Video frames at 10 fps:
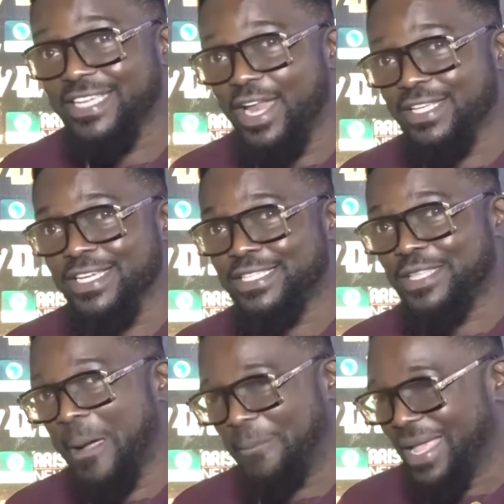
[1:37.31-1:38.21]
She doesn't
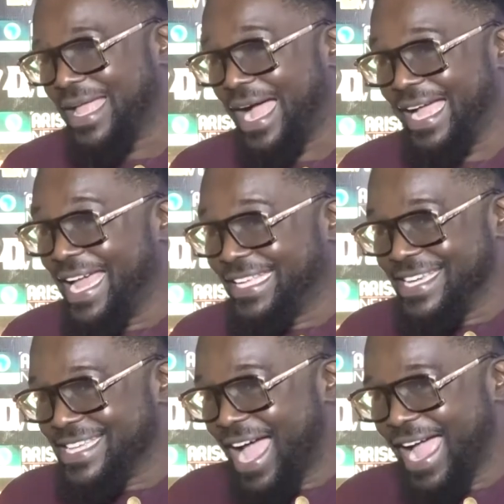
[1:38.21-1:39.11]
stop. Her energy
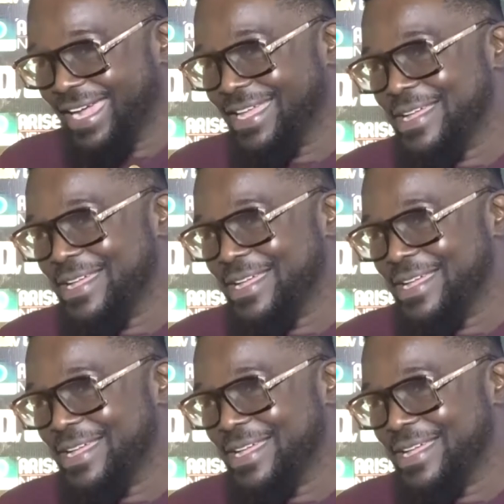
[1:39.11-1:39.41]
is high.